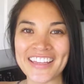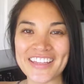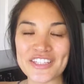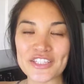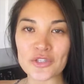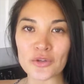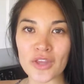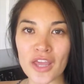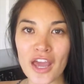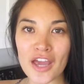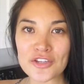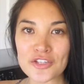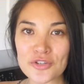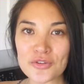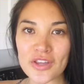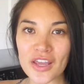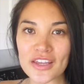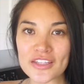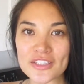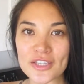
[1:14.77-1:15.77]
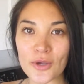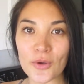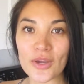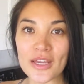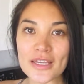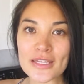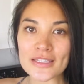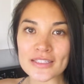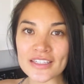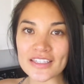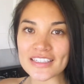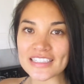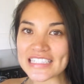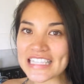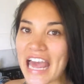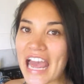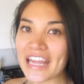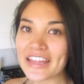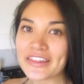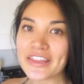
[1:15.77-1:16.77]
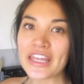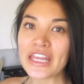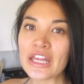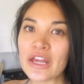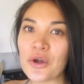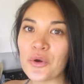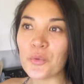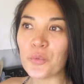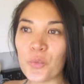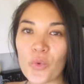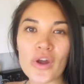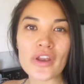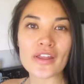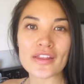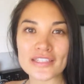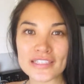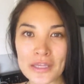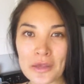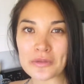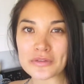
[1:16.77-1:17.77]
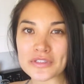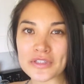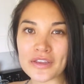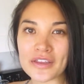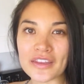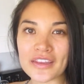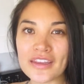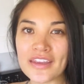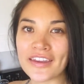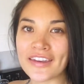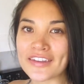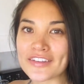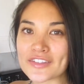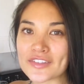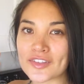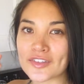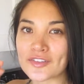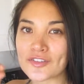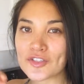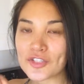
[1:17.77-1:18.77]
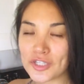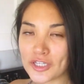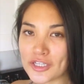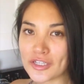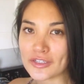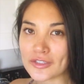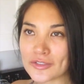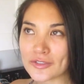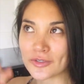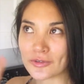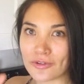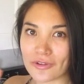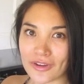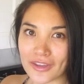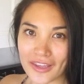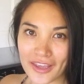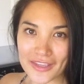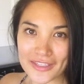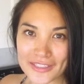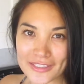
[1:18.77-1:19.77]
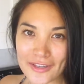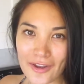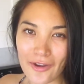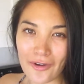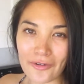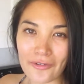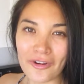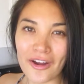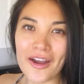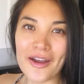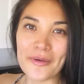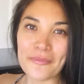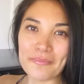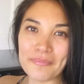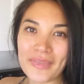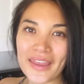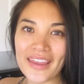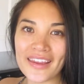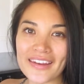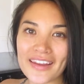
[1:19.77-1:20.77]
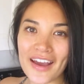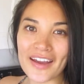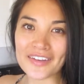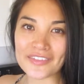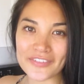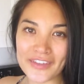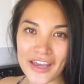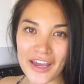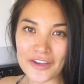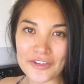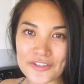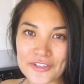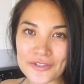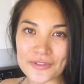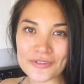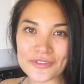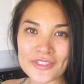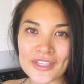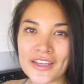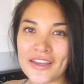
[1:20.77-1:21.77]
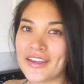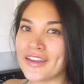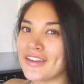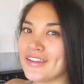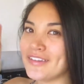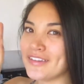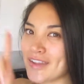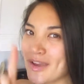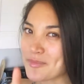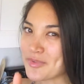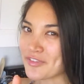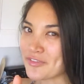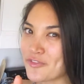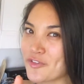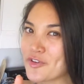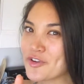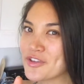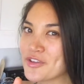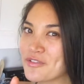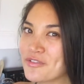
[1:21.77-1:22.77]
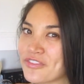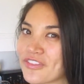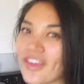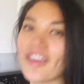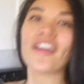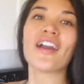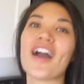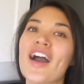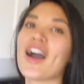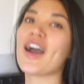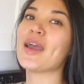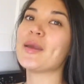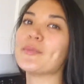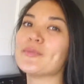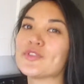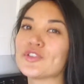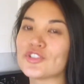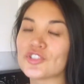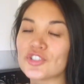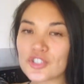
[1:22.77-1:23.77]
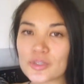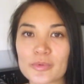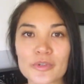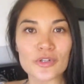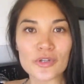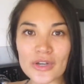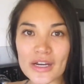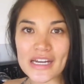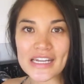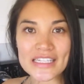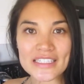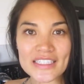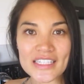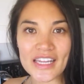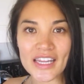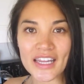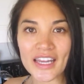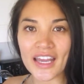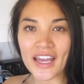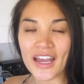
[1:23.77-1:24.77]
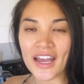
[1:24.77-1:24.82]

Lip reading: So cashew queso is exactly what it sounds like. It is cheese or queso made out of cashews. Now, before you think I'm super crazy,